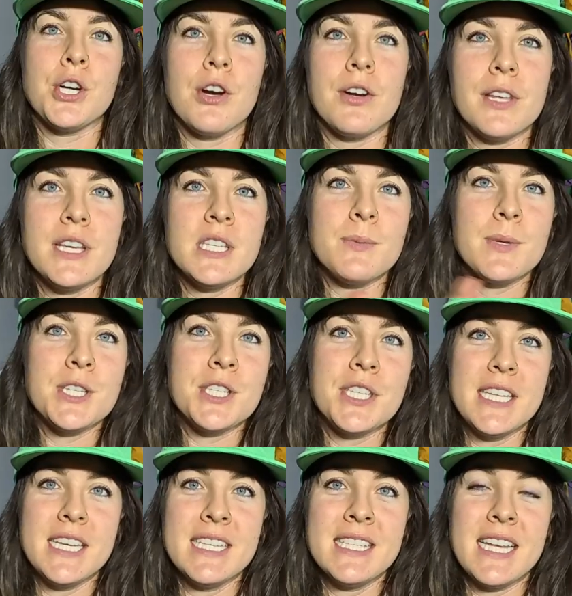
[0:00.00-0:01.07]
Charlie switched
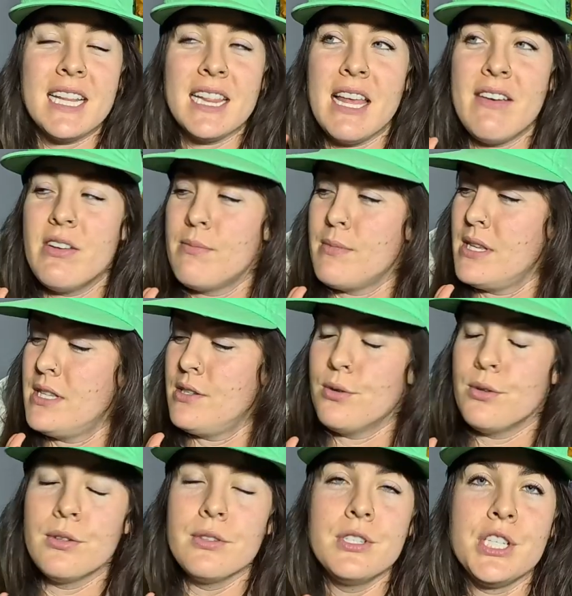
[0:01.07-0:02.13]
to this at 11 months
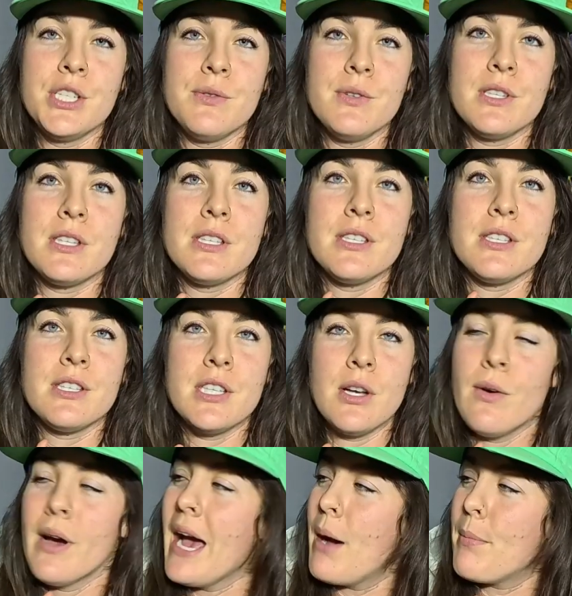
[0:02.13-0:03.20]
old. She was
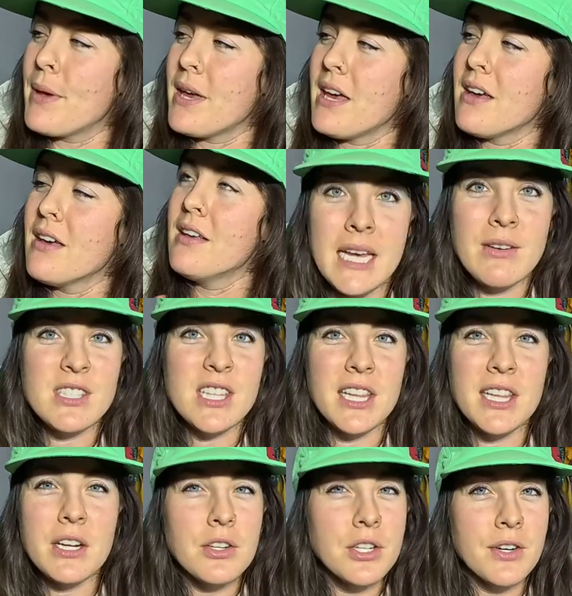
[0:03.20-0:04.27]
so happy. I was a
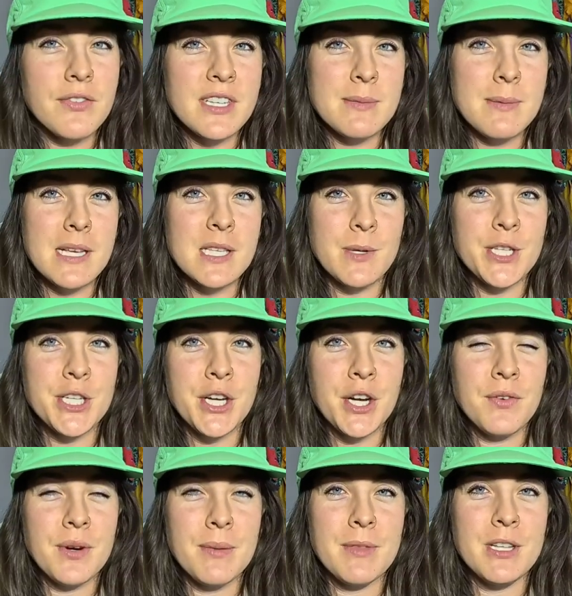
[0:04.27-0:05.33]
little nervous about switching
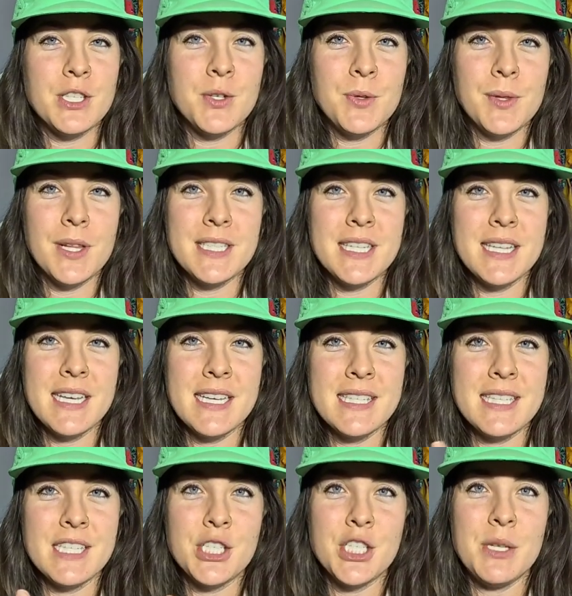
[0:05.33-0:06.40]
her from the Tula to
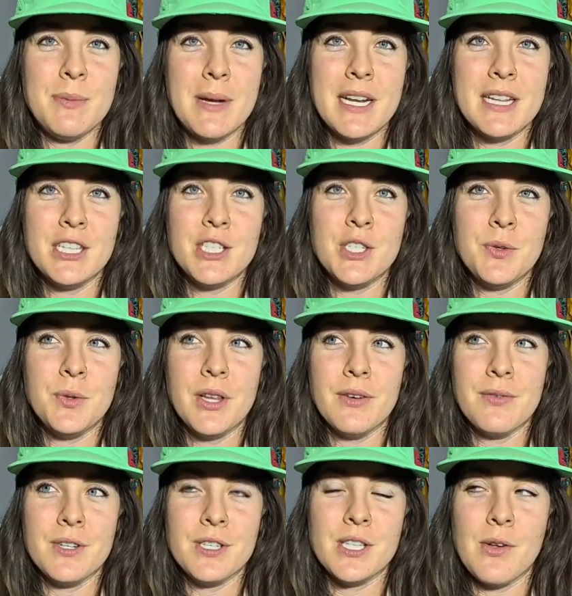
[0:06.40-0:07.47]
this since she'd been in the
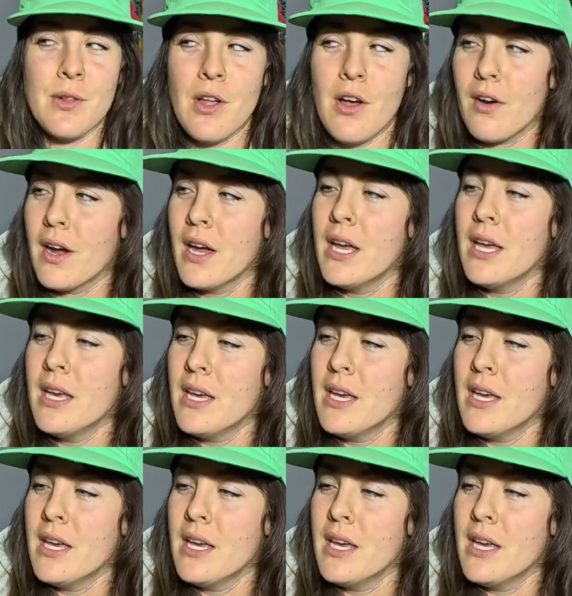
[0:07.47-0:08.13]
Tula for so long,